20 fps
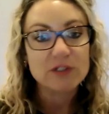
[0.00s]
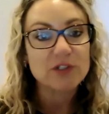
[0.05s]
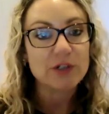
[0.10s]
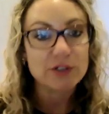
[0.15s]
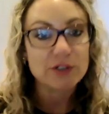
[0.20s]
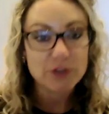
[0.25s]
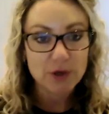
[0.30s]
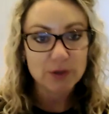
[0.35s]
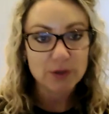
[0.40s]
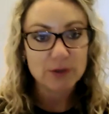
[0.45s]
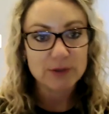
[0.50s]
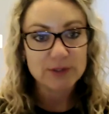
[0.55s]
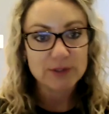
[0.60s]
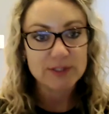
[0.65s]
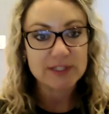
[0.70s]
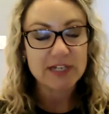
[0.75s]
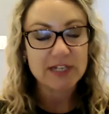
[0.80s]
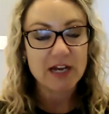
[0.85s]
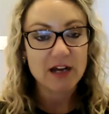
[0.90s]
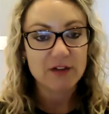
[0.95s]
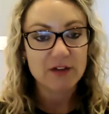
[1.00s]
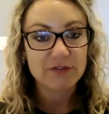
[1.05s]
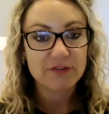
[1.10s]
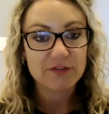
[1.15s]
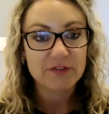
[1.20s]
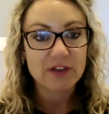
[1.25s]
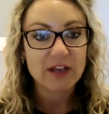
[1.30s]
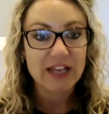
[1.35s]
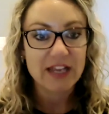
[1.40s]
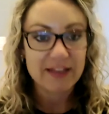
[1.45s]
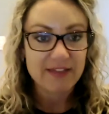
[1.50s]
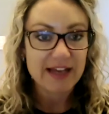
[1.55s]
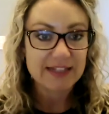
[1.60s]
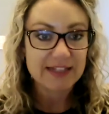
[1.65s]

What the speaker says: so you don't lose staff in that